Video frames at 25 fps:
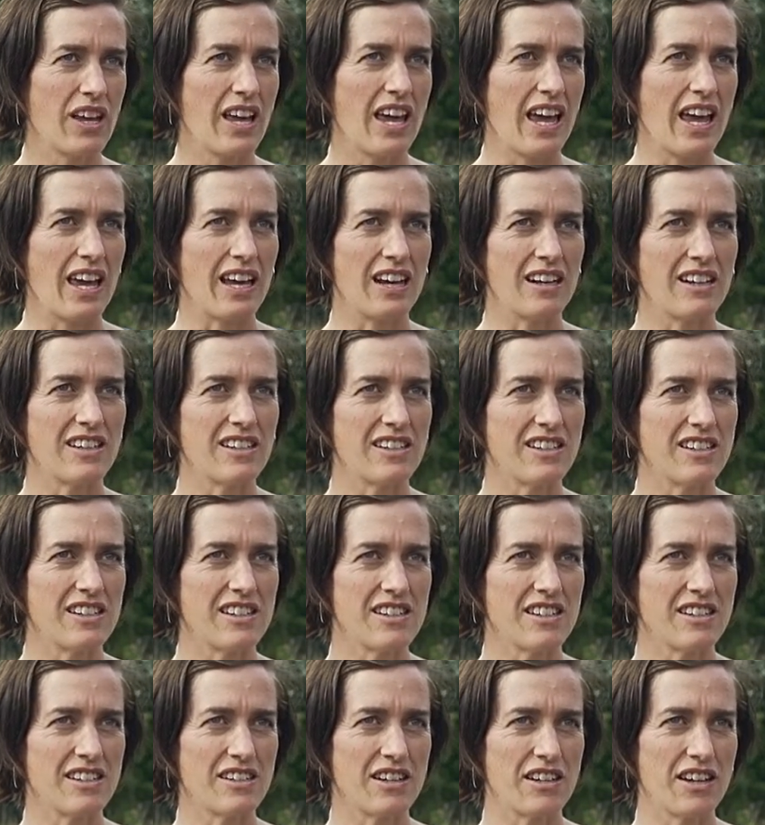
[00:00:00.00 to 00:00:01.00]
England
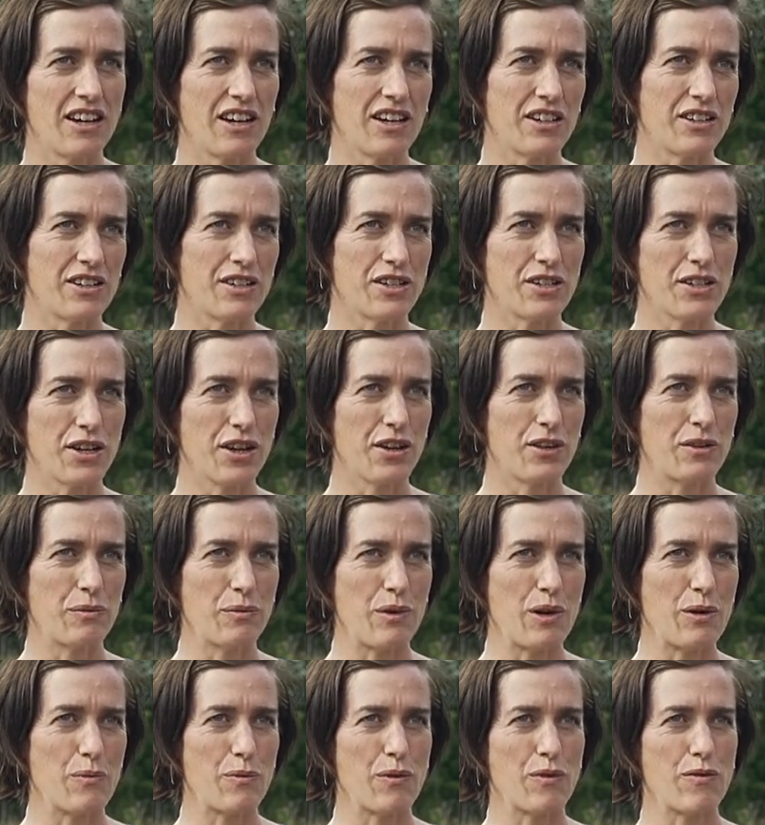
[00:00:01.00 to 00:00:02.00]
and and other
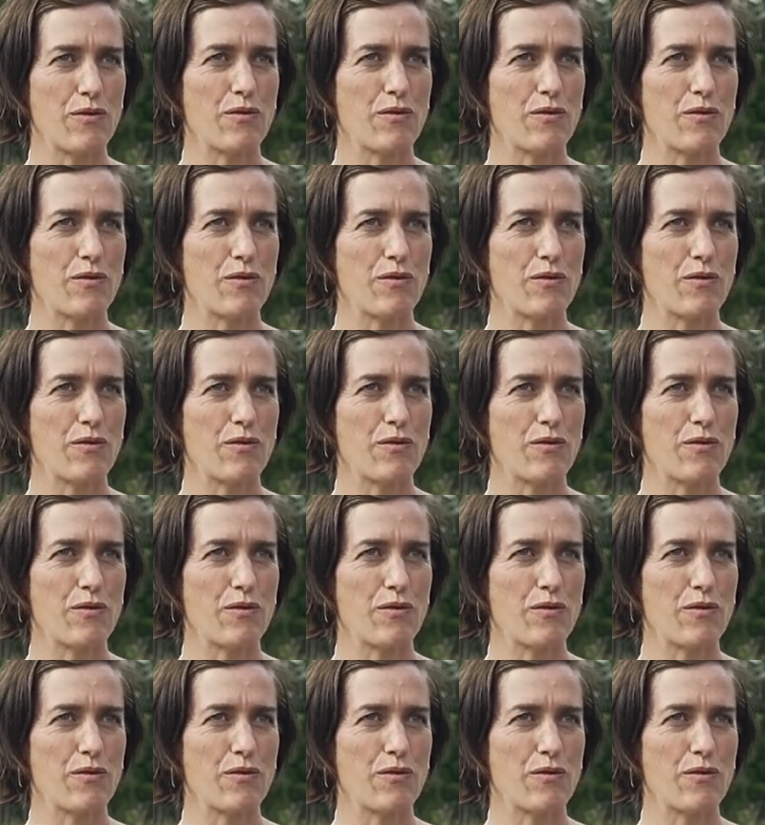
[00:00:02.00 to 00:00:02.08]
people